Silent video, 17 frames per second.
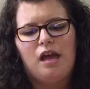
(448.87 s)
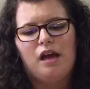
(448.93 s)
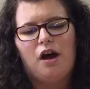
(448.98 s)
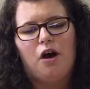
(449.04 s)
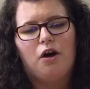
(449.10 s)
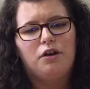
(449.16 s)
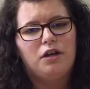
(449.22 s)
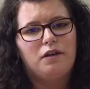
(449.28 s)

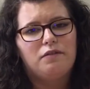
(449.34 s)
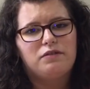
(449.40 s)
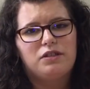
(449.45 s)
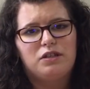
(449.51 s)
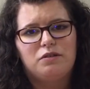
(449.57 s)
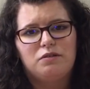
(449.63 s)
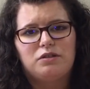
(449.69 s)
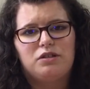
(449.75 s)
All you have to
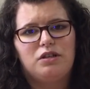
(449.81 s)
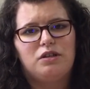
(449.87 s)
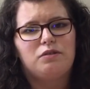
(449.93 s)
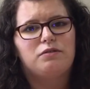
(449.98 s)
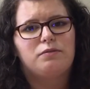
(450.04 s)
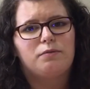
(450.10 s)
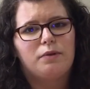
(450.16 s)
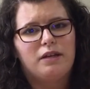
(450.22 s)
do is
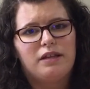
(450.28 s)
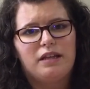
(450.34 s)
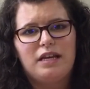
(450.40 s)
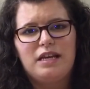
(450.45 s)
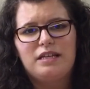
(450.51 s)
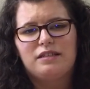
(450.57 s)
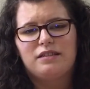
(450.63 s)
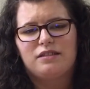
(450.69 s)
use one of
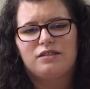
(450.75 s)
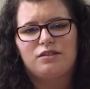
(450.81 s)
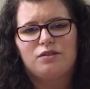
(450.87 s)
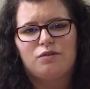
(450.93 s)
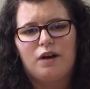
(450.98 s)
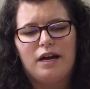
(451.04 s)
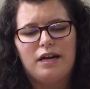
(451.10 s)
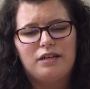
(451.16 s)
these. It's a
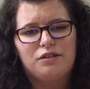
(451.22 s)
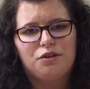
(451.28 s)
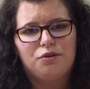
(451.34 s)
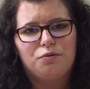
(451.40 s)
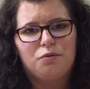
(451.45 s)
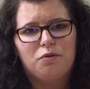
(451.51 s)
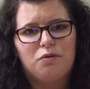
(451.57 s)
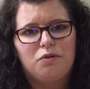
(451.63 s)
great
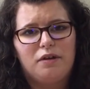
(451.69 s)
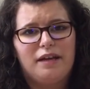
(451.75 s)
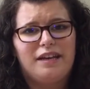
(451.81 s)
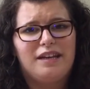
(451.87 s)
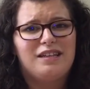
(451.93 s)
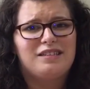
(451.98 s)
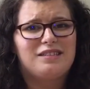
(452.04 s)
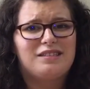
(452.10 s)
tool
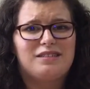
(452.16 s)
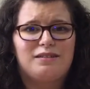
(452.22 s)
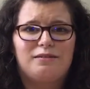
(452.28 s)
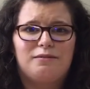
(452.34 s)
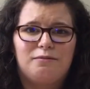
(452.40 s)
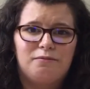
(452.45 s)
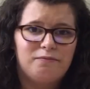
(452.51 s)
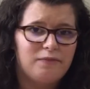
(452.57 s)
and it's
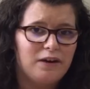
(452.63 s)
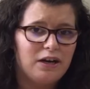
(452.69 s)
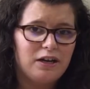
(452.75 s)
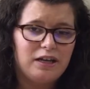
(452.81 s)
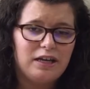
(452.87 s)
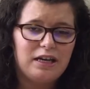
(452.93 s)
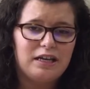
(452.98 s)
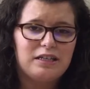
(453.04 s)

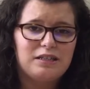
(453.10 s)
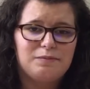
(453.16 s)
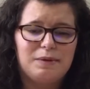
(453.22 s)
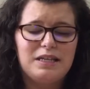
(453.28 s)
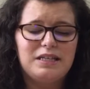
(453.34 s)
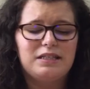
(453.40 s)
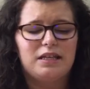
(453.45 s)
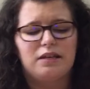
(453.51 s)
fairly
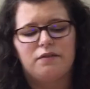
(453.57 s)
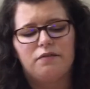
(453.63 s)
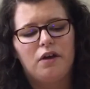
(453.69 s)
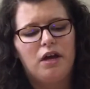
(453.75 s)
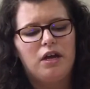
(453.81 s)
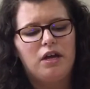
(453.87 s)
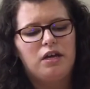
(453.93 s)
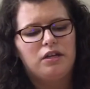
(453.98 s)
inexpensive.
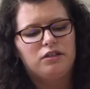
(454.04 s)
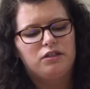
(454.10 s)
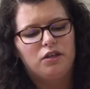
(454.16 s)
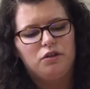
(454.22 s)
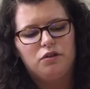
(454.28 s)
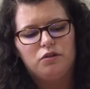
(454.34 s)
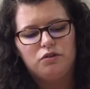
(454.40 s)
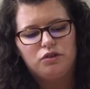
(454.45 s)

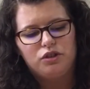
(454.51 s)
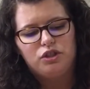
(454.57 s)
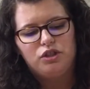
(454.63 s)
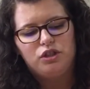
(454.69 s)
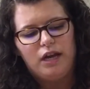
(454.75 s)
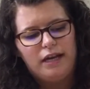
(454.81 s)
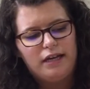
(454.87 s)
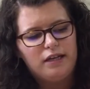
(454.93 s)
So you'll just
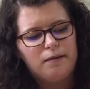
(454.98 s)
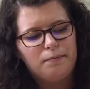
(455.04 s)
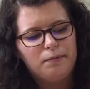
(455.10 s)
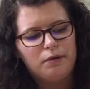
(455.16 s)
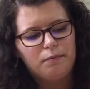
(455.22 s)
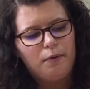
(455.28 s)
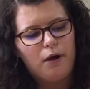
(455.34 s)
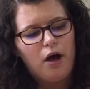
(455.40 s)
shake up
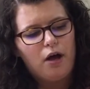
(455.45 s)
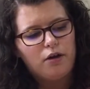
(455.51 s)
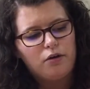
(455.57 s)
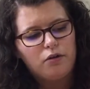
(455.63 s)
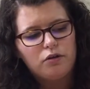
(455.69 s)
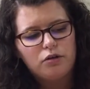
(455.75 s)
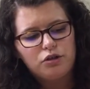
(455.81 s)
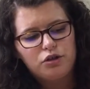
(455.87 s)
your
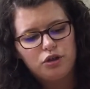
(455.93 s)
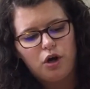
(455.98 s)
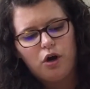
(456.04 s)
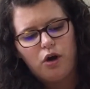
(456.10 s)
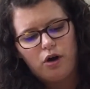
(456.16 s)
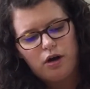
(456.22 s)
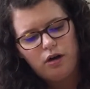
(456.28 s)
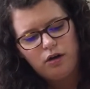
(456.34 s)
bottle or
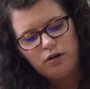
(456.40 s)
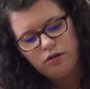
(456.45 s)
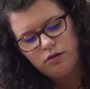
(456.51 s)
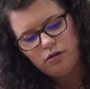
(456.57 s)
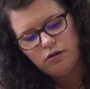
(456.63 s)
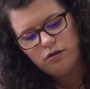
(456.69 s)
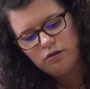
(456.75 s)
jar,